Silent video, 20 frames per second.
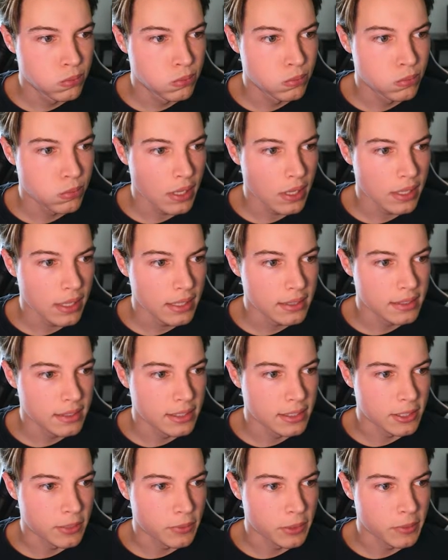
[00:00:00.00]
That's an
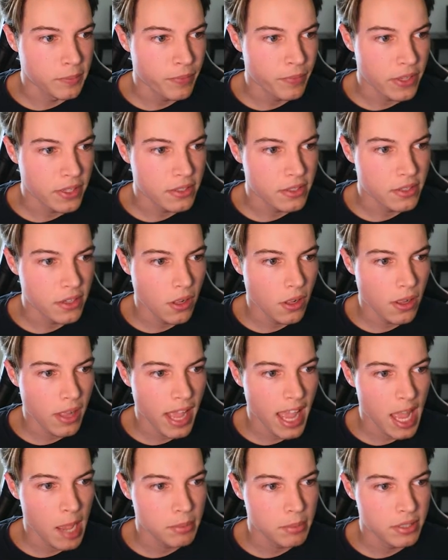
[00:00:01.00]
easy one. Install
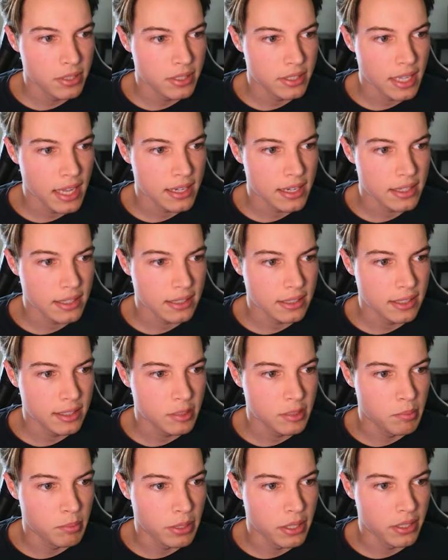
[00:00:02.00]

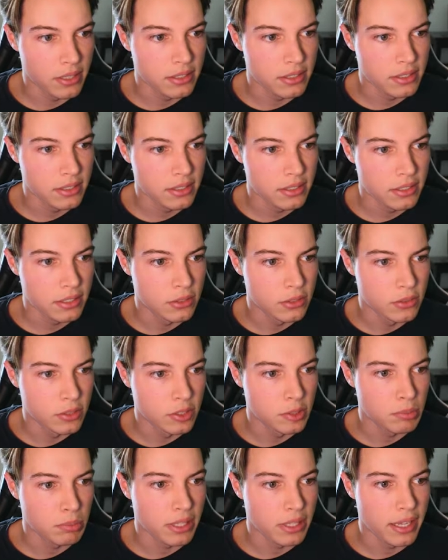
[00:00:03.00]
apt-list-bugs to
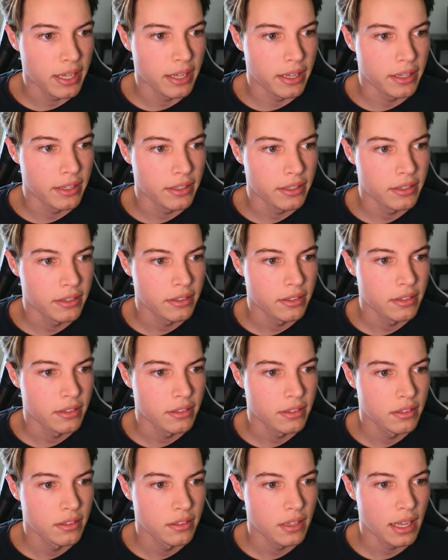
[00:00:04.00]
display
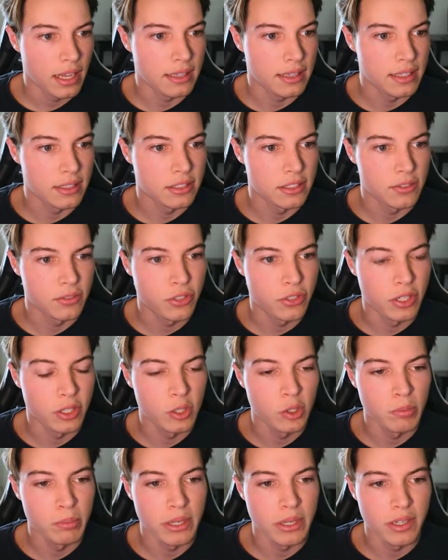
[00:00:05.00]
a list of critical
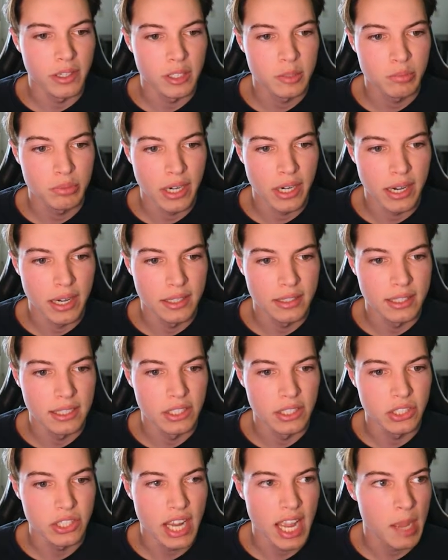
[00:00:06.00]
bugs prior to each
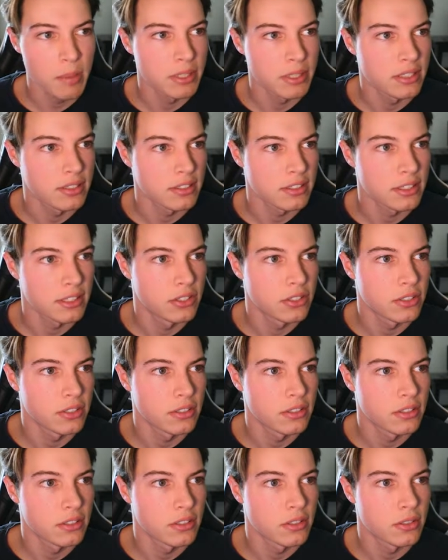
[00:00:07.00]
apt installation.
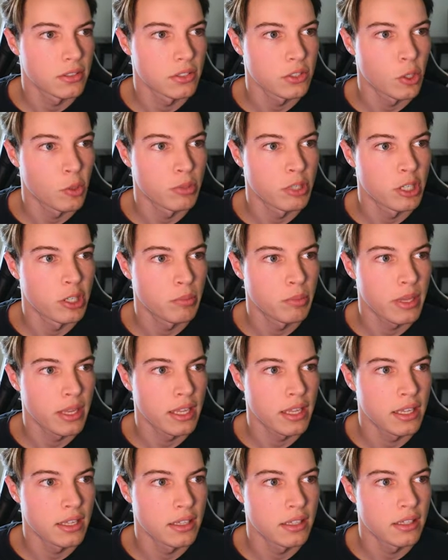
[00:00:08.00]
So let's open up
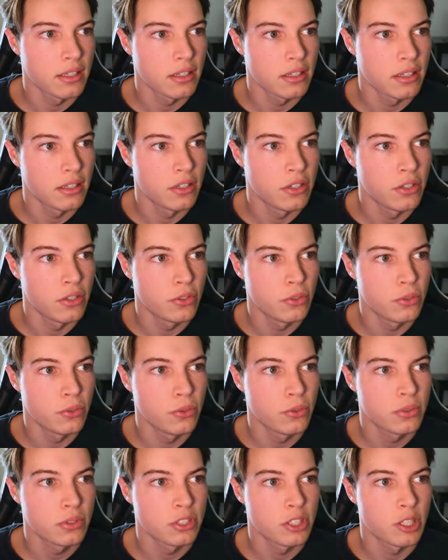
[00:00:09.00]
a new
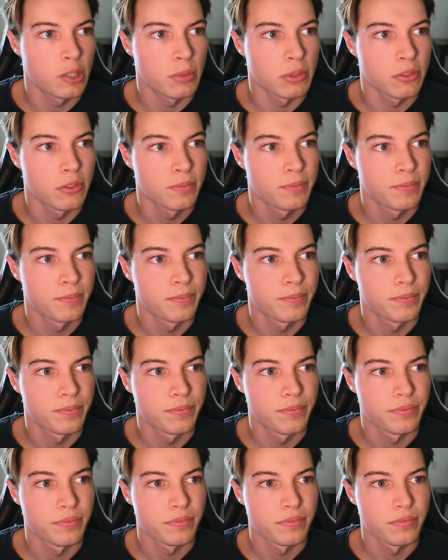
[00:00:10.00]
terminal.
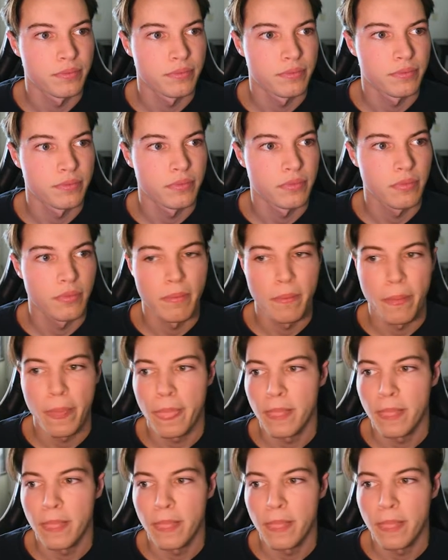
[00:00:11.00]
Let's